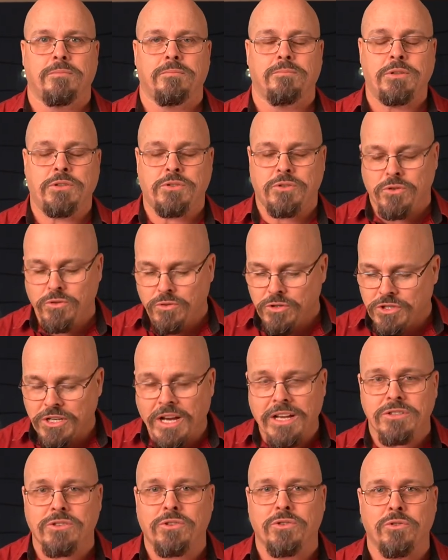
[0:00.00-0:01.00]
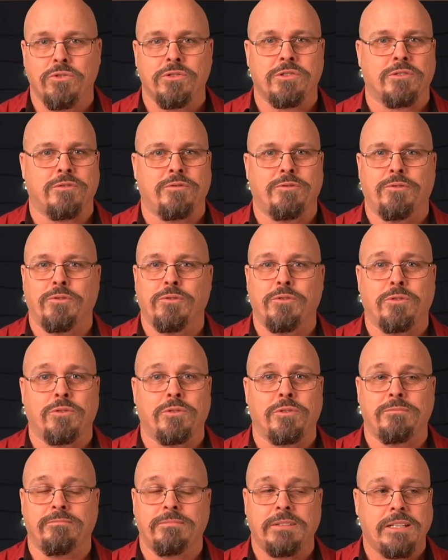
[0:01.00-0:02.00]
pursue just causes
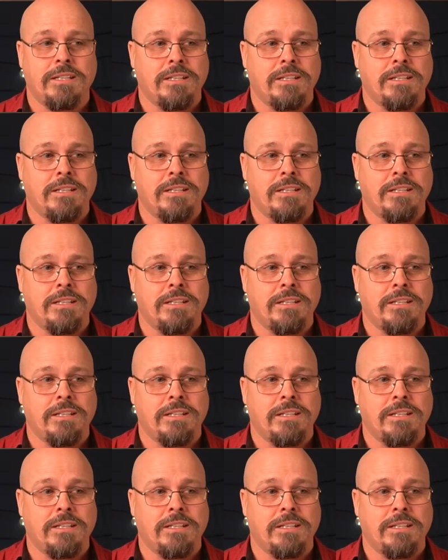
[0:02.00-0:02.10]
for